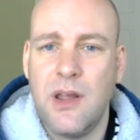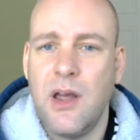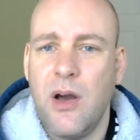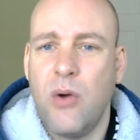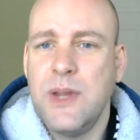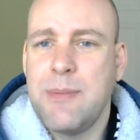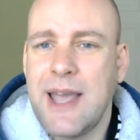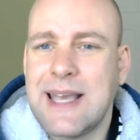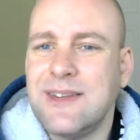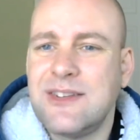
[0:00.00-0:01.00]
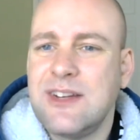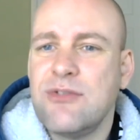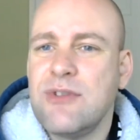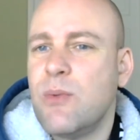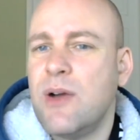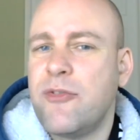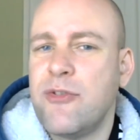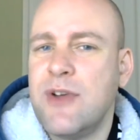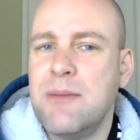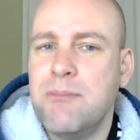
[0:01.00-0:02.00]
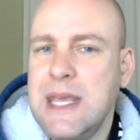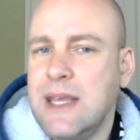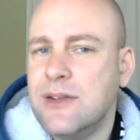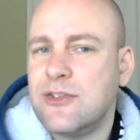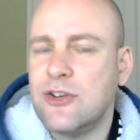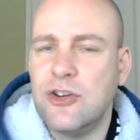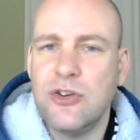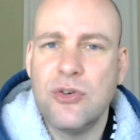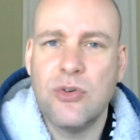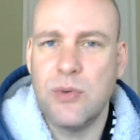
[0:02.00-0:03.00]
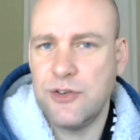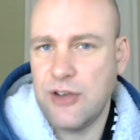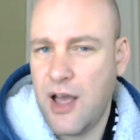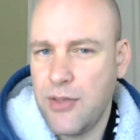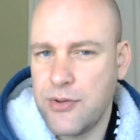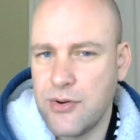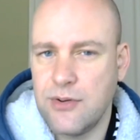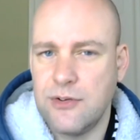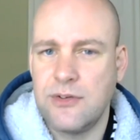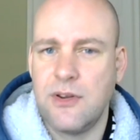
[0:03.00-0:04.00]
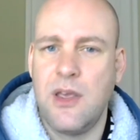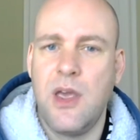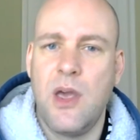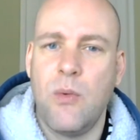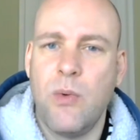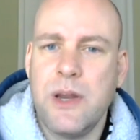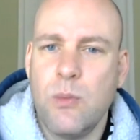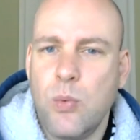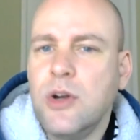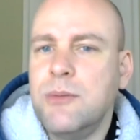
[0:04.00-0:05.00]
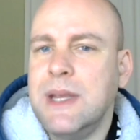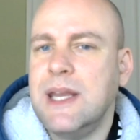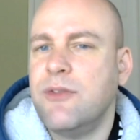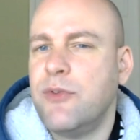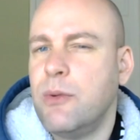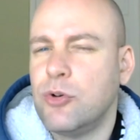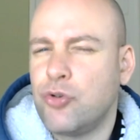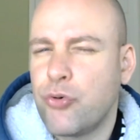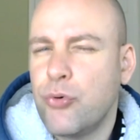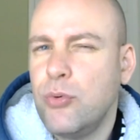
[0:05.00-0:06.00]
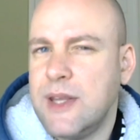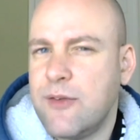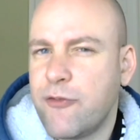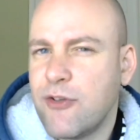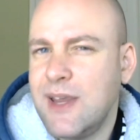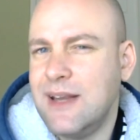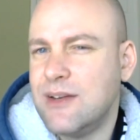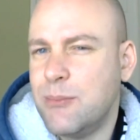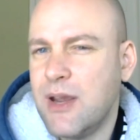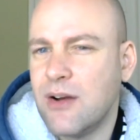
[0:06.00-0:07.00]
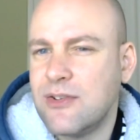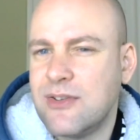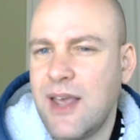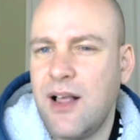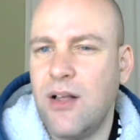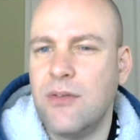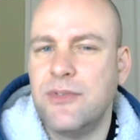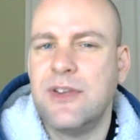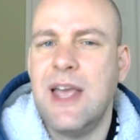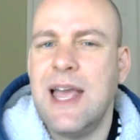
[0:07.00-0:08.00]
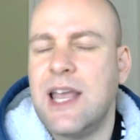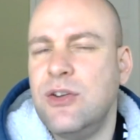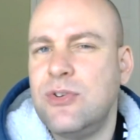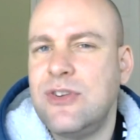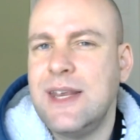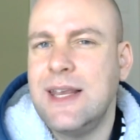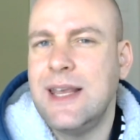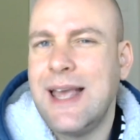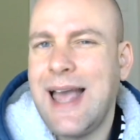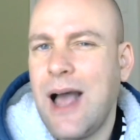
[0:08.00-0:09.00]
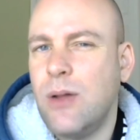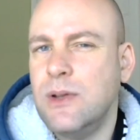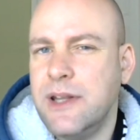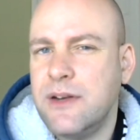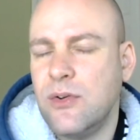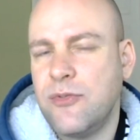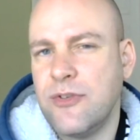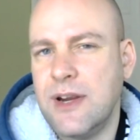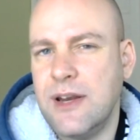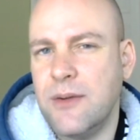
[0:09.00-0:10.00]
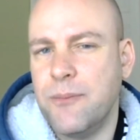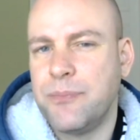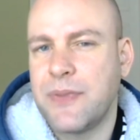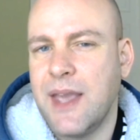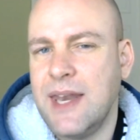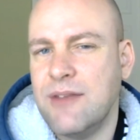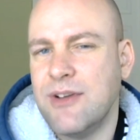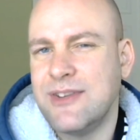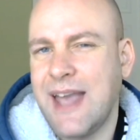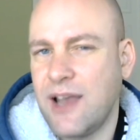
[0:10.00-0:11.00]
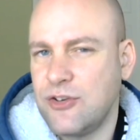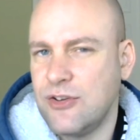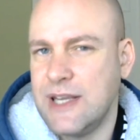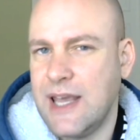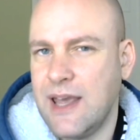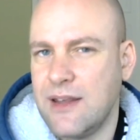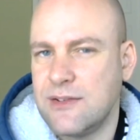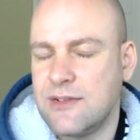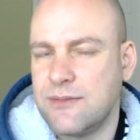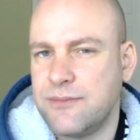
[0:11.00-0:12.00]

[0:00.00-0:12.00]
Only by considering what freedom means to you and to others what it would mean if we were truly free to be ourselves. Can you see how little freedom any of us actually has?